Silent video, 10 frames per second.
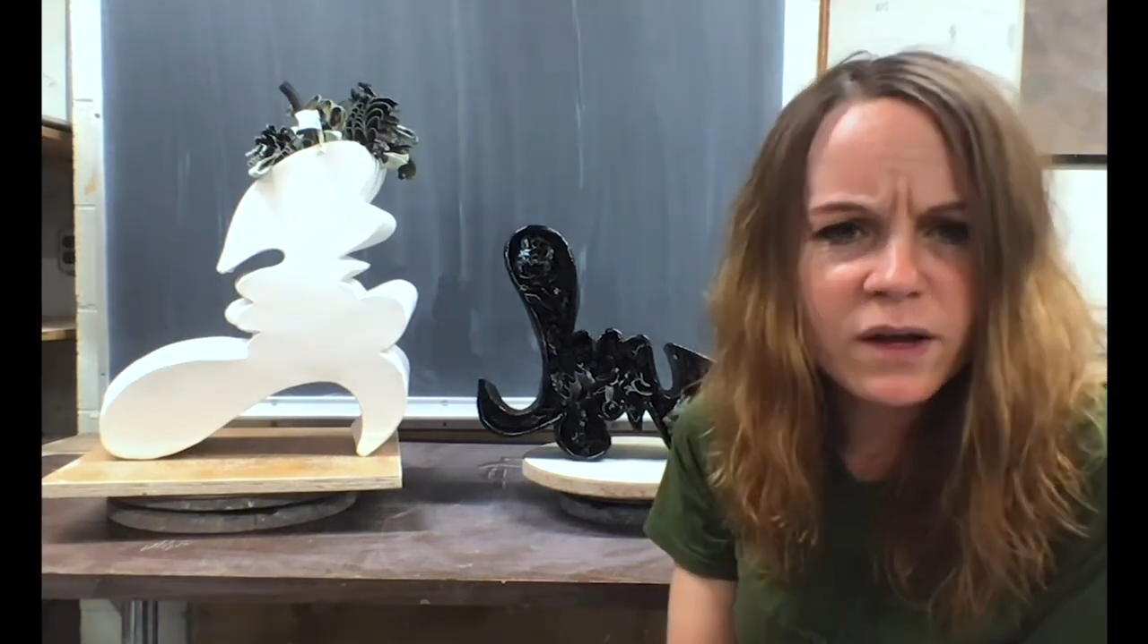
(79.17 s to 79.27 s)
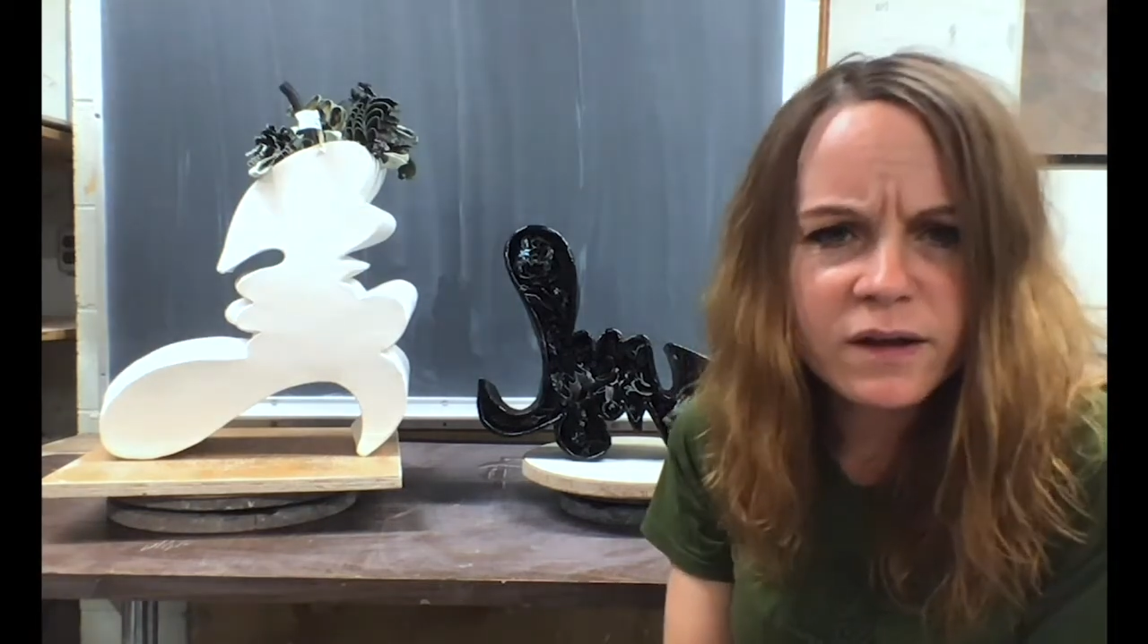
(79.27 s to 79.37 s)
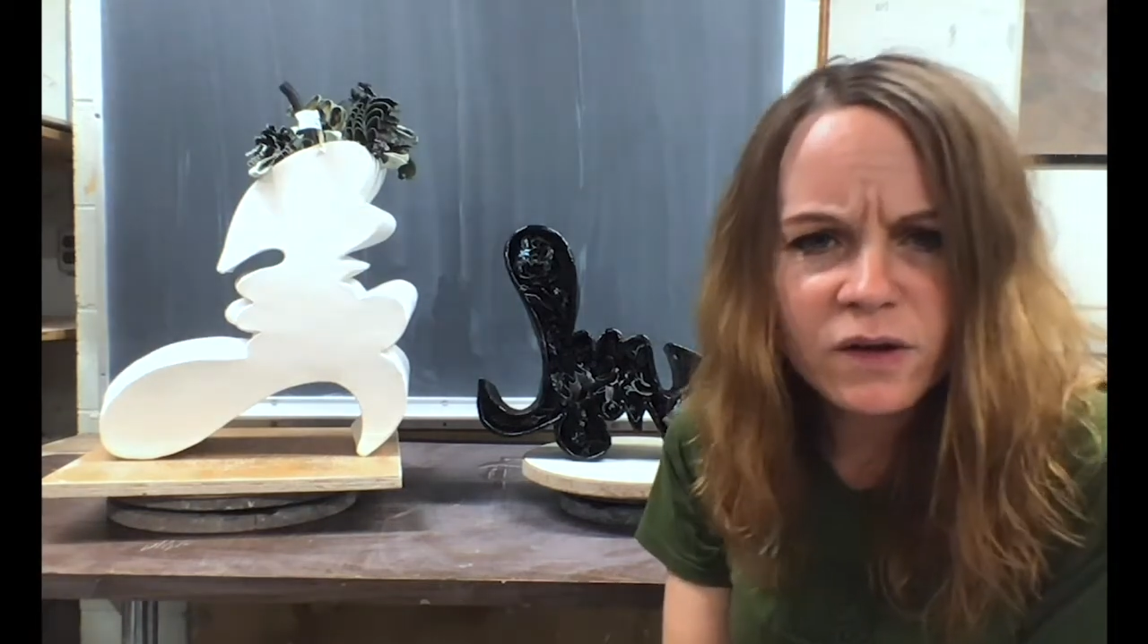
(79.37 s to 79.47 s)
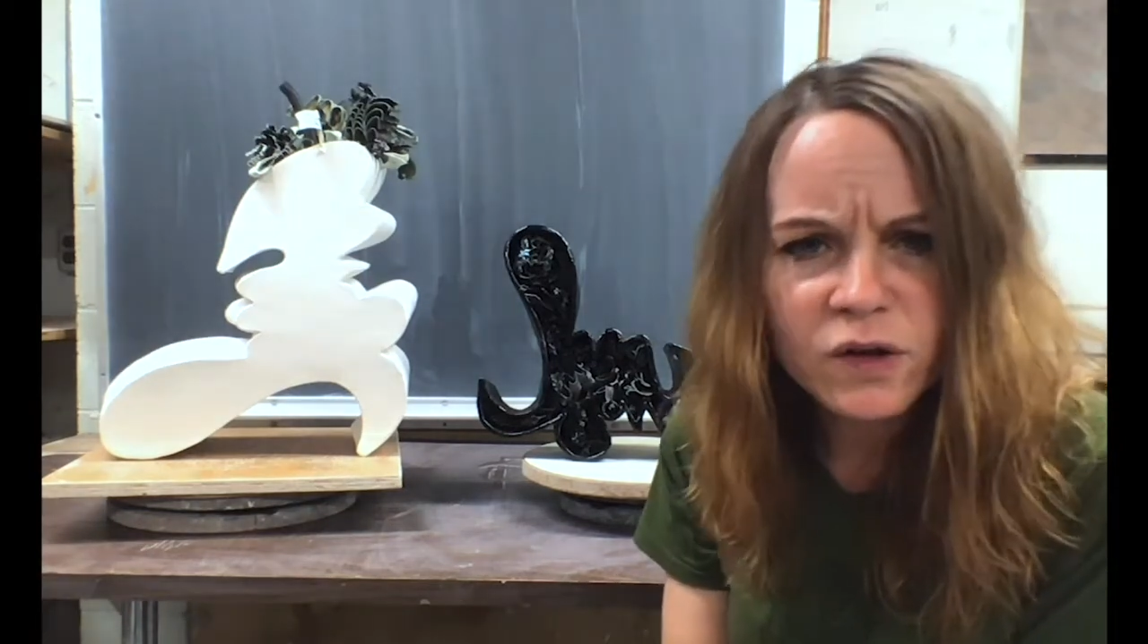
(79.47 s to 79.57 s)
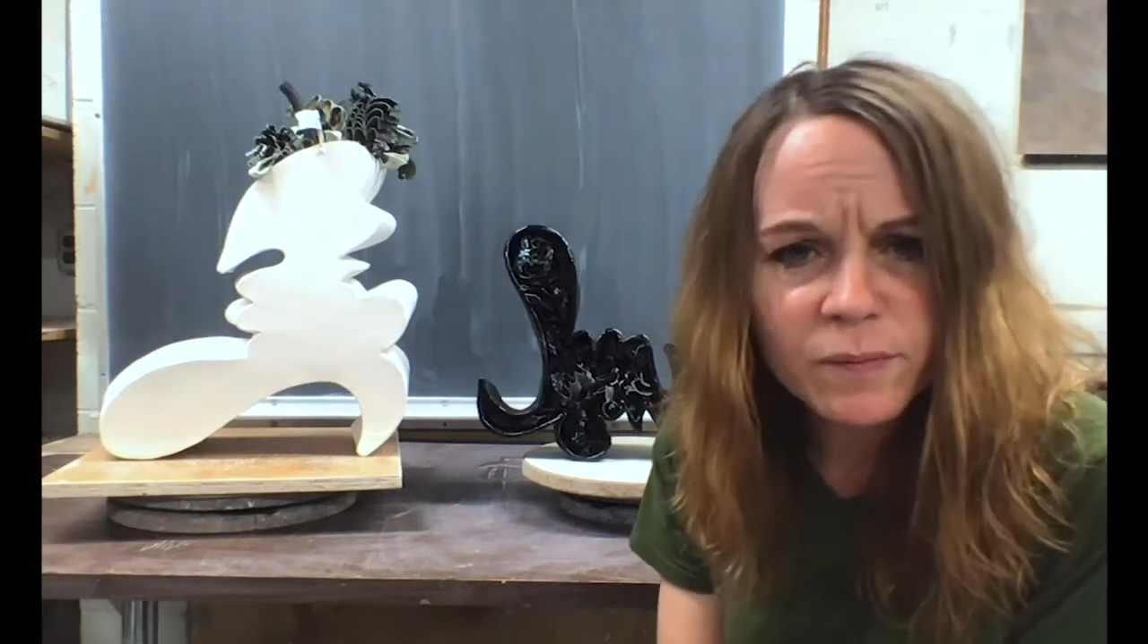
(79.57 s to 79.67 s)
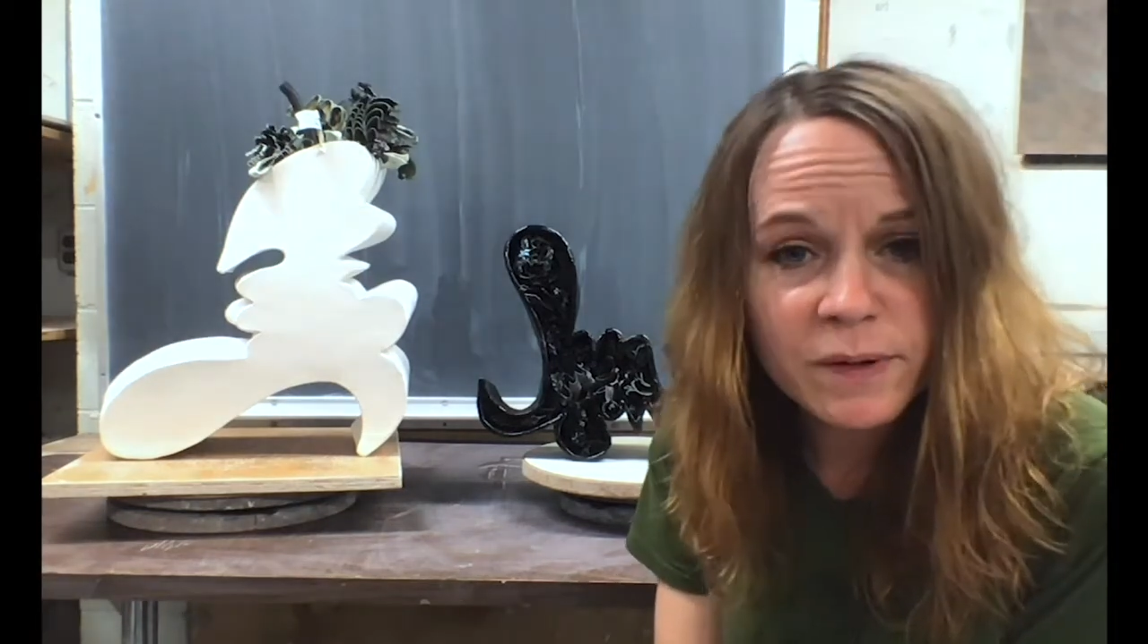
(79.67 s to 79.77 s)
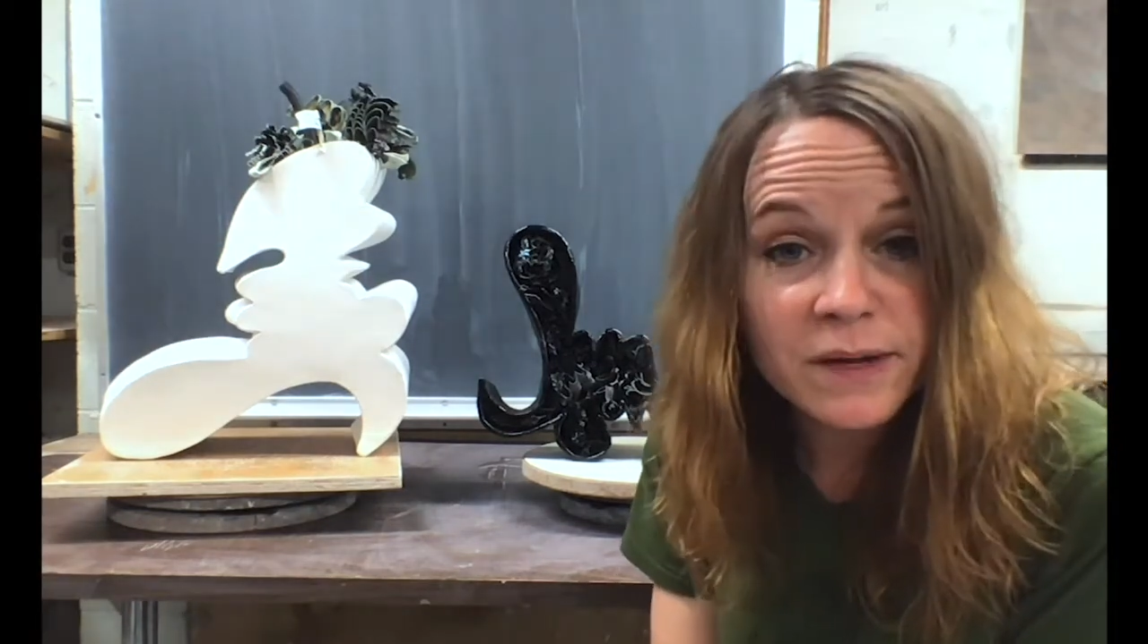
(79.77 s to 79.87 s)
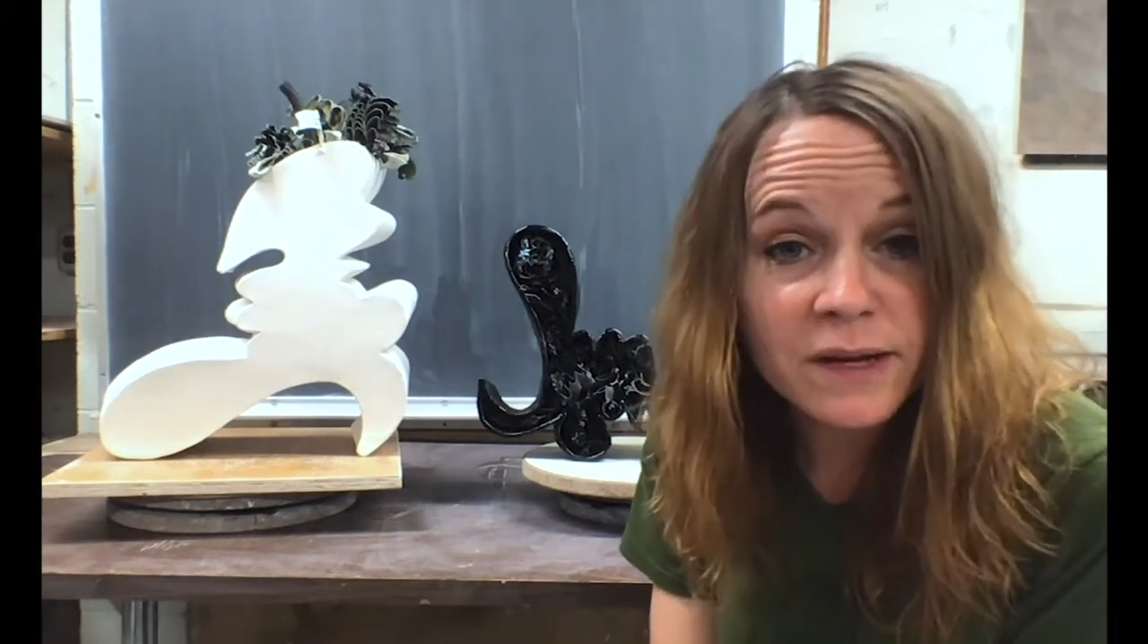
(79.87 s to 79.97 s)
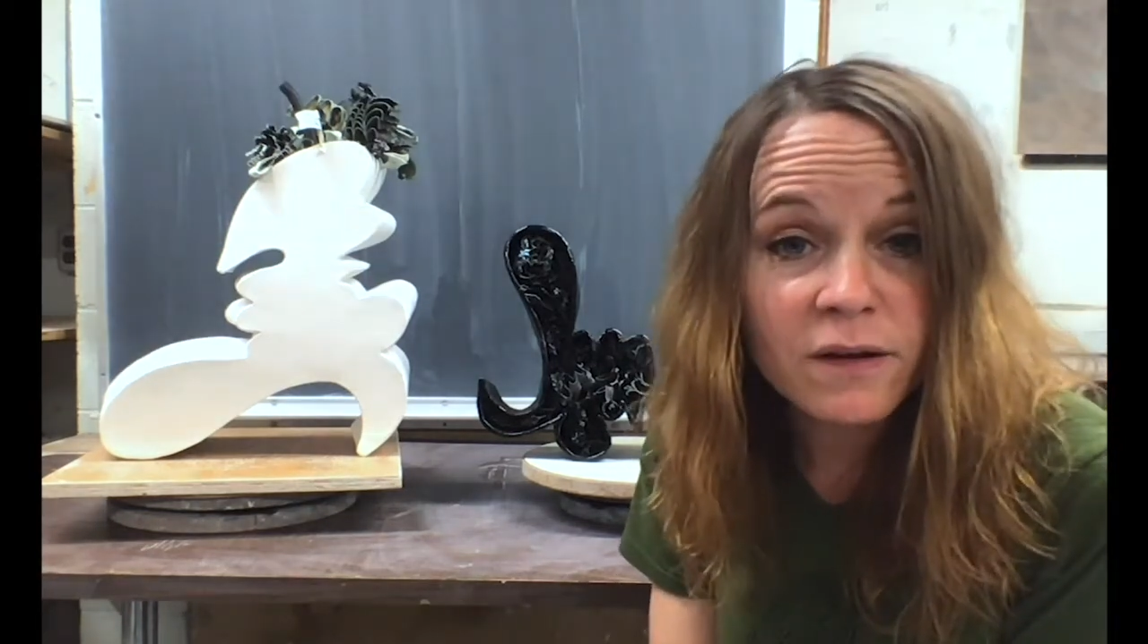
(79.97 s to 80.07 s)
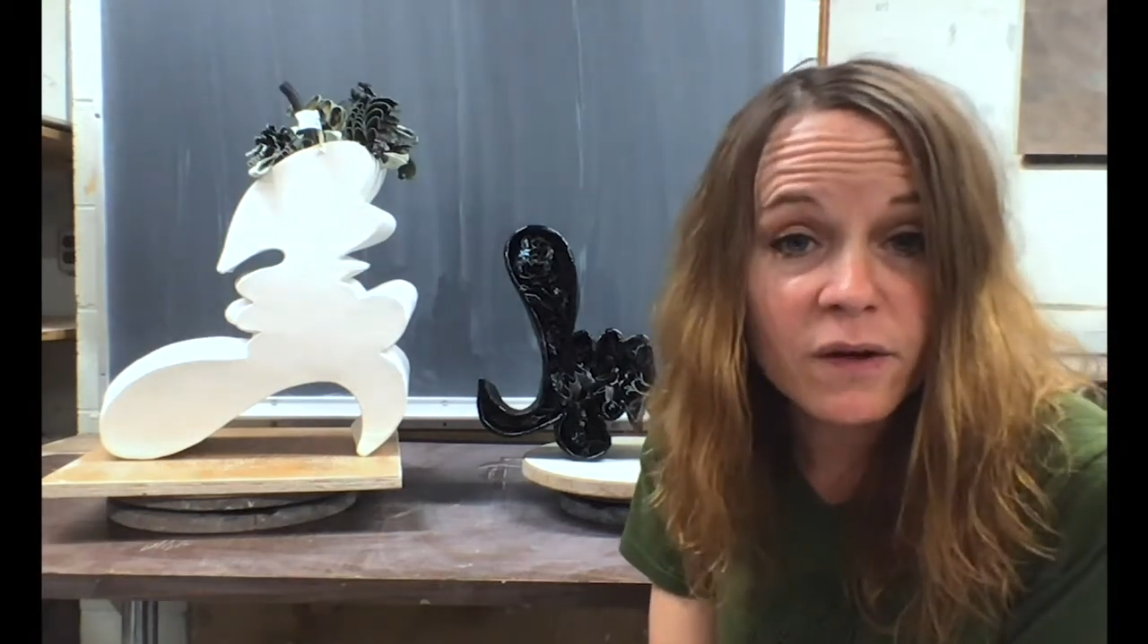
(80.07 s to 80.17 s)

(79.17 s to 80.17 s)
another human being all